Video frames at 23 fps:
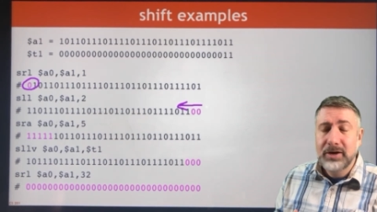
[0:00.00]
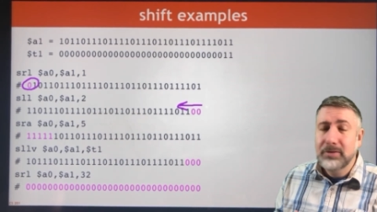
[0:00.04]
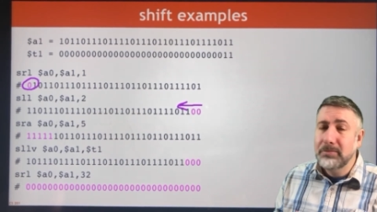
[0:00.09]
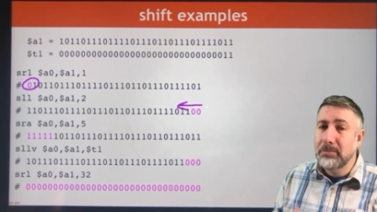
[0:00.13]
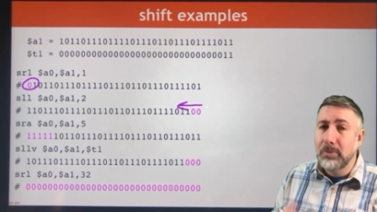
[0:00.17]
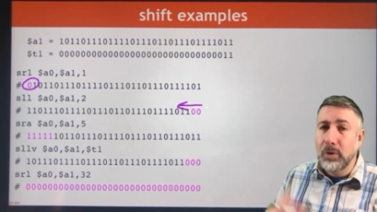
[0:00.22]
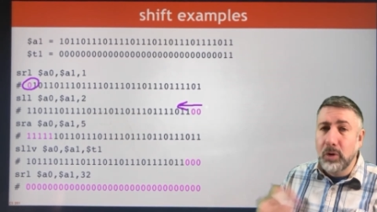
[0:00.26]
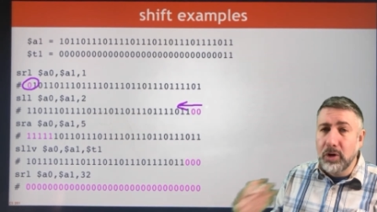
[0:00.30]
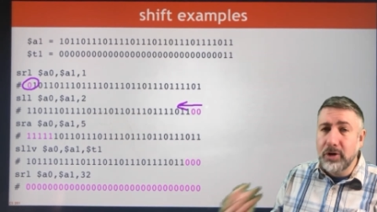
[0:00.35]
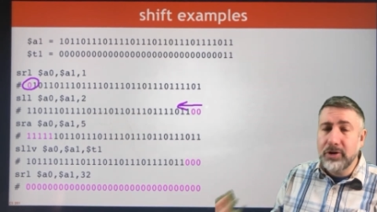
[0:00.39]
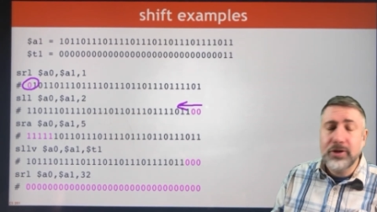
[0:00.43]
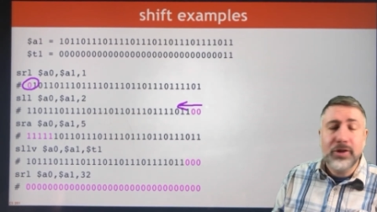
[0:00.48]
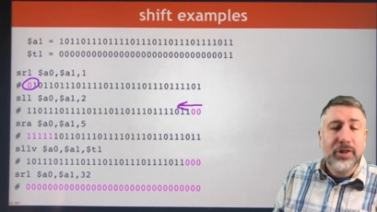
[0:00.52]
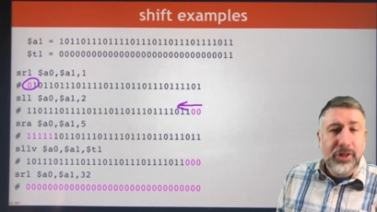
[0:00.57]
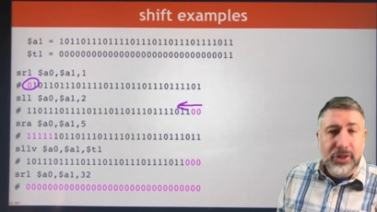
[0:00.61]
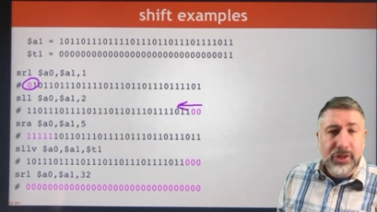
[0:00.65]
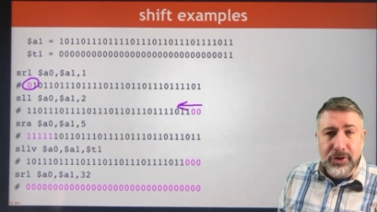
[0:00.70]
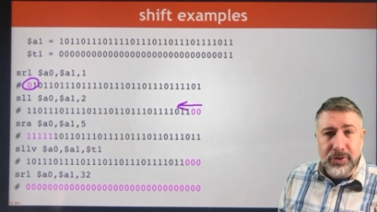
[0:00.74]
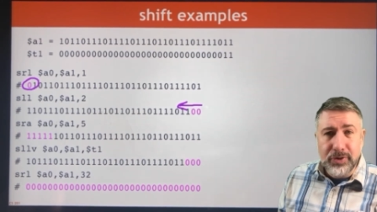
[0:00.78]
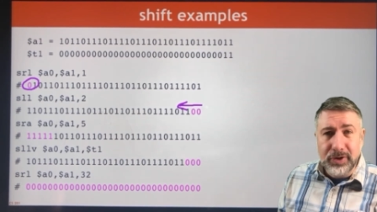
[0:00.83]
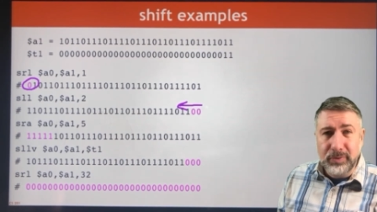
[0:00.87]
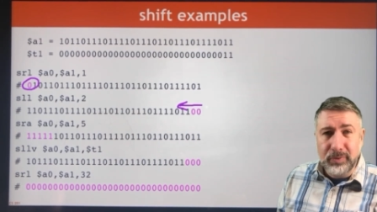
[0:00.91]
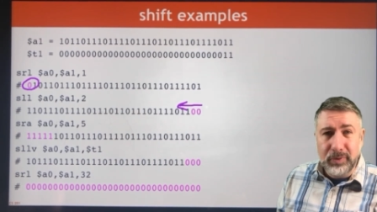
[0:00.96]
more than
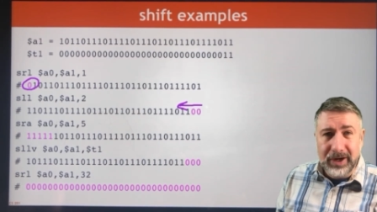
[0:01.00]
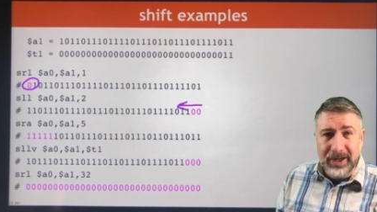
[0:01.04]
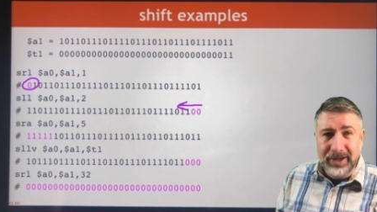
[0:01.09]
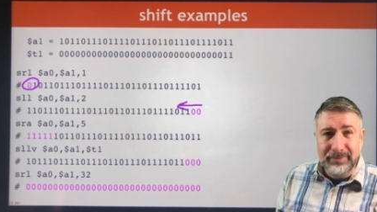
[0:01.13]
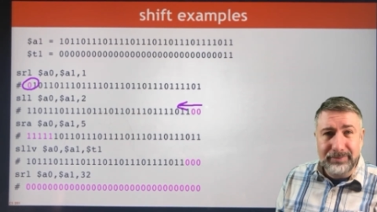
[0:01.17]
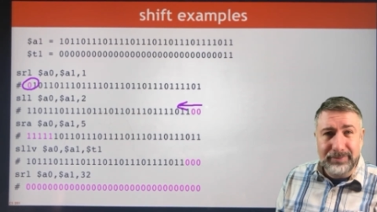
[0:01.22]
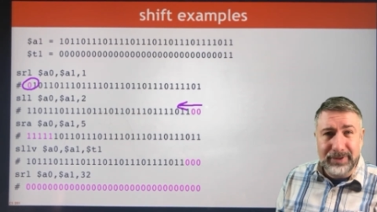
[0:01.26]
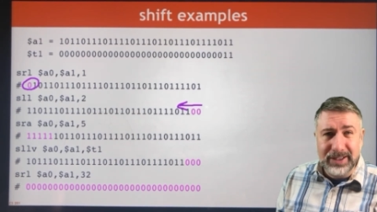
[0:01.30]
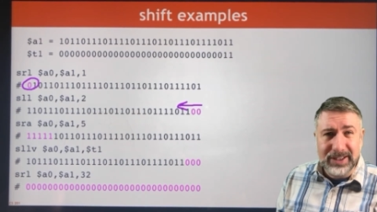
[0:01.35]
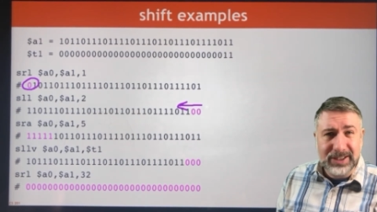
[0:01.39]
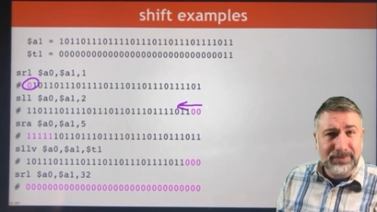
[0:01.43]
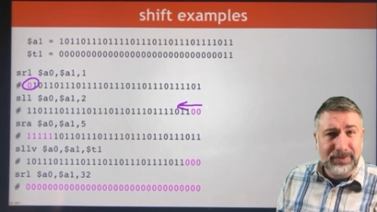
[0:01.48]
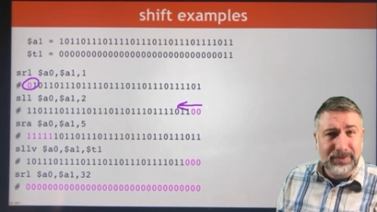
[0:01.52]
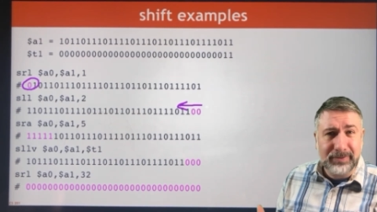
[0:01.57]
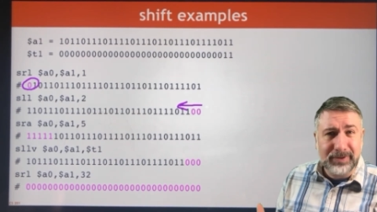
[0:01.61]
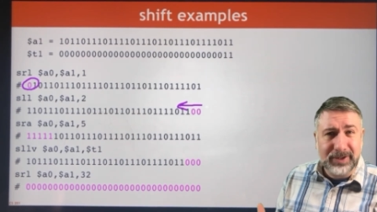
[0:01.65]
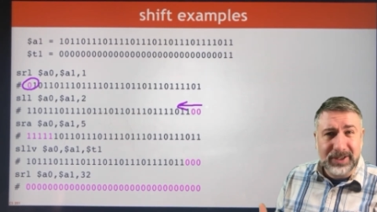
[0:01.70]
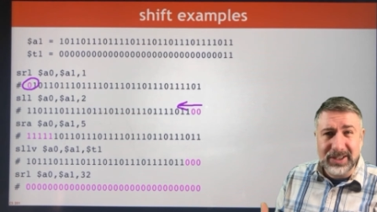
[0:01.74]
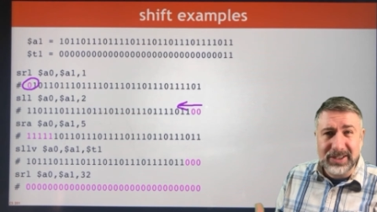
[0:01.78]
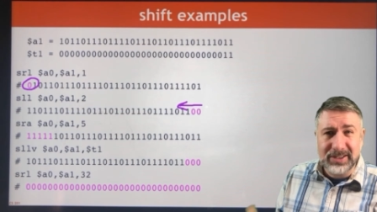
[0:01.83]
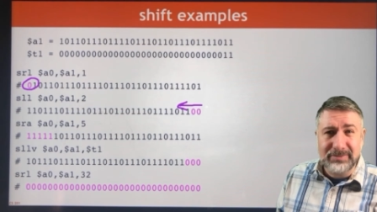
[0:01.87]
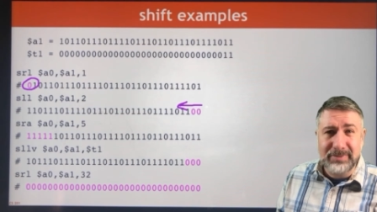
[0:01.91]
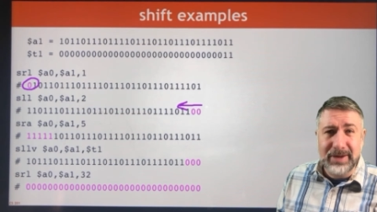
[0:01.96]
31 bits probably
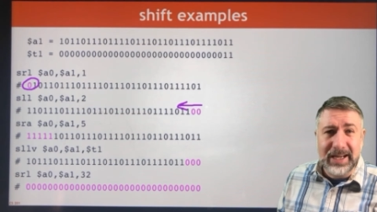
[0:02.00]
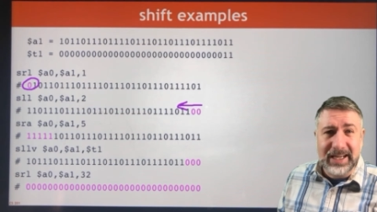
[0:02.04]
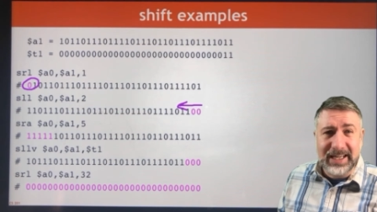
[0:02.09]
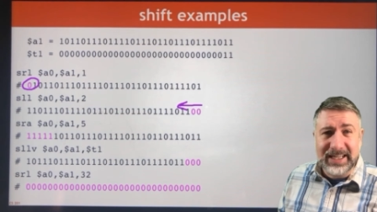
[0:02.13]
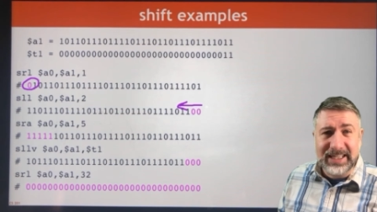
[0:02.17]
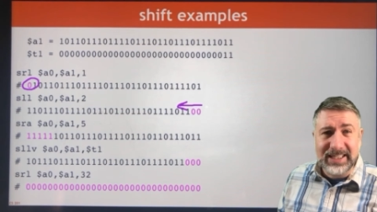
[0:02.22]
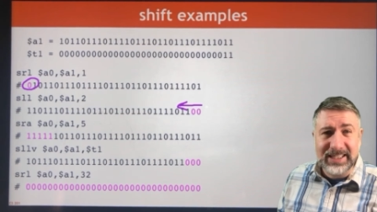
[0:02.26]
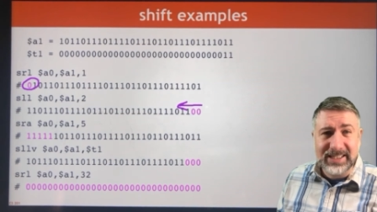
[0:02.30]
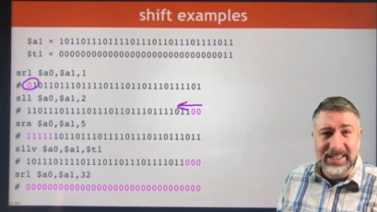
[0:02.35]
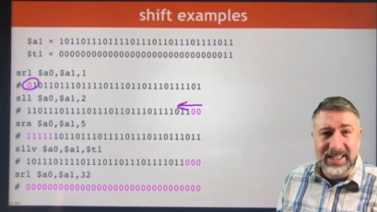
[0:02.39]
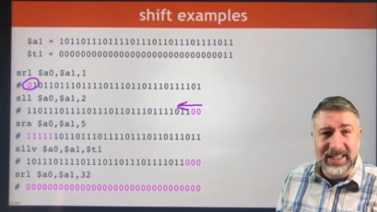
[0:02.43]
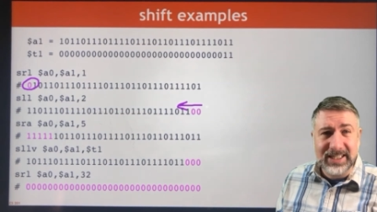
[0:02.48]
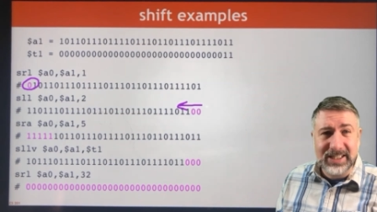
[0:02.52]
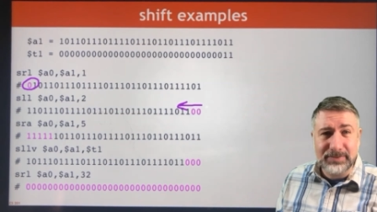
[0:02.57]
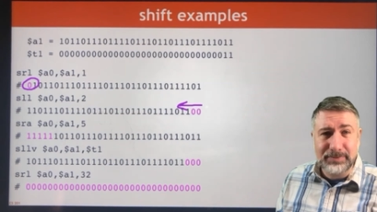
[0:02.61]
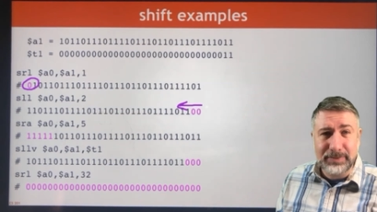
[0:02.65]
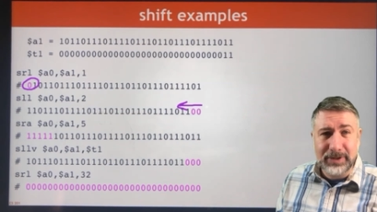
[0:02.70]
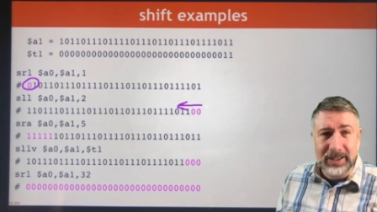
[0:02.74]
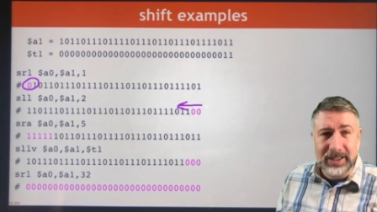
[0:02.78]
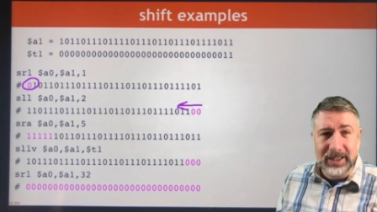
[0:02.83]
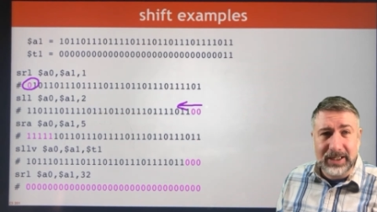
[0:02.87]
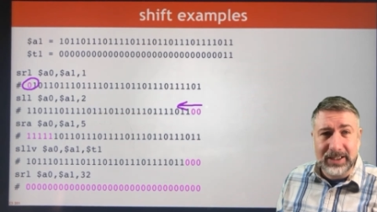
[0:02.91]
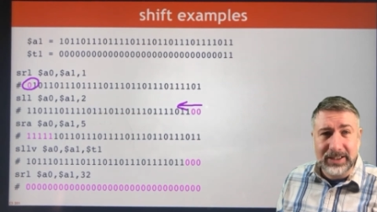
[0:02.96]
doesn't make any sense,
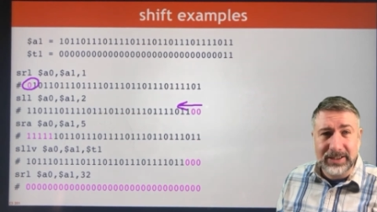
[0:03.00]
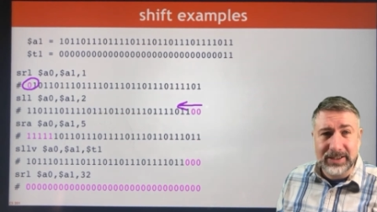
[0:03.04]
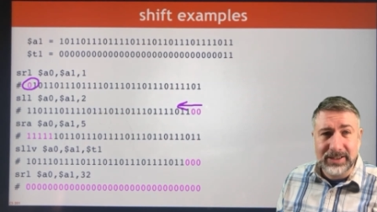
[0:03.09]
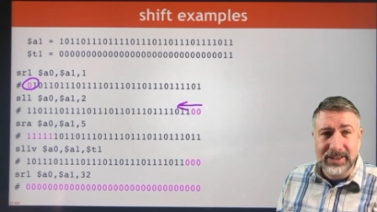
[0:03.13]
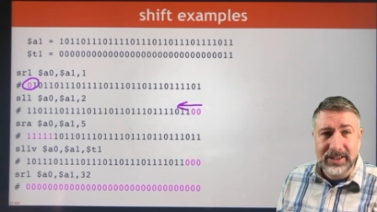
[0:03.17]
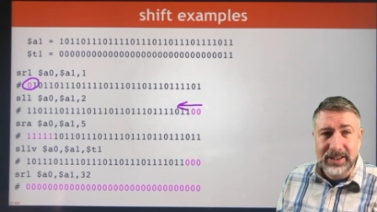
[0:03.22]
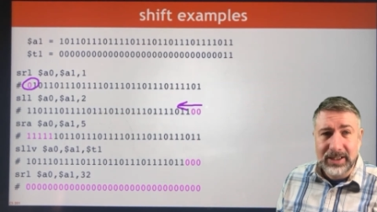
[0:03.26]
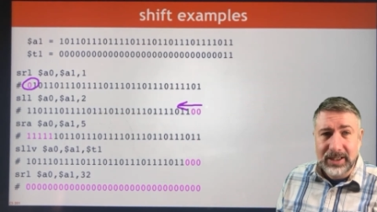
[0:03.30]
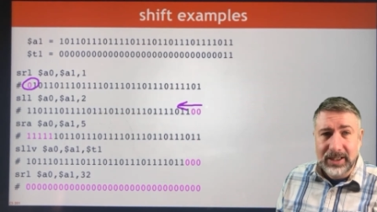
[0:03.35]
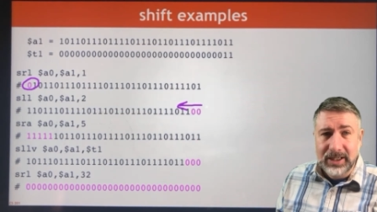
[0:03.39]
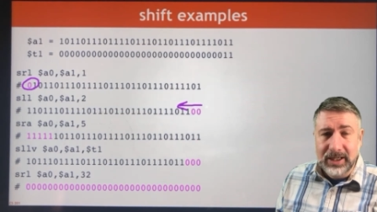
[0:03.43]
because